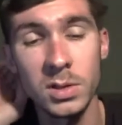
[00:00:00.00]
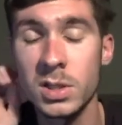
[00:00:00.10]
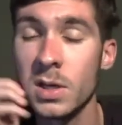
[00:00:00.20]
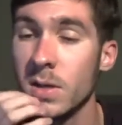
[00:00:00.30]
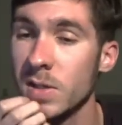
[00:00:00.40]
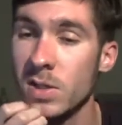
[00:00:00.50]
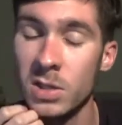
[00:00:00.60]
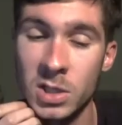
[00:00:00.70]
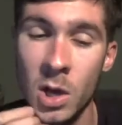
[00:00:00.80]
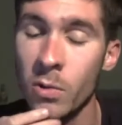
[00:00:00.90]
to to
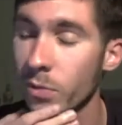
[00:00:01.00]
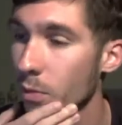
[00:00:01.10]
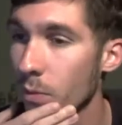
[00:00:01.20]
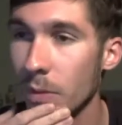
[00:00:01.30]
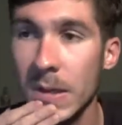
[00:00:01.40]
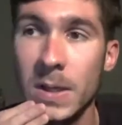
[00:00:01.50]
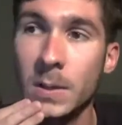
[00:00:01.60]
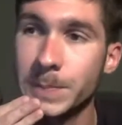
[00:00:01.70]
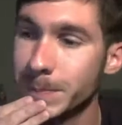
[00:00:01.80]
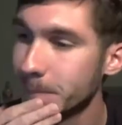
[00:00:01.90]
to go through, you know,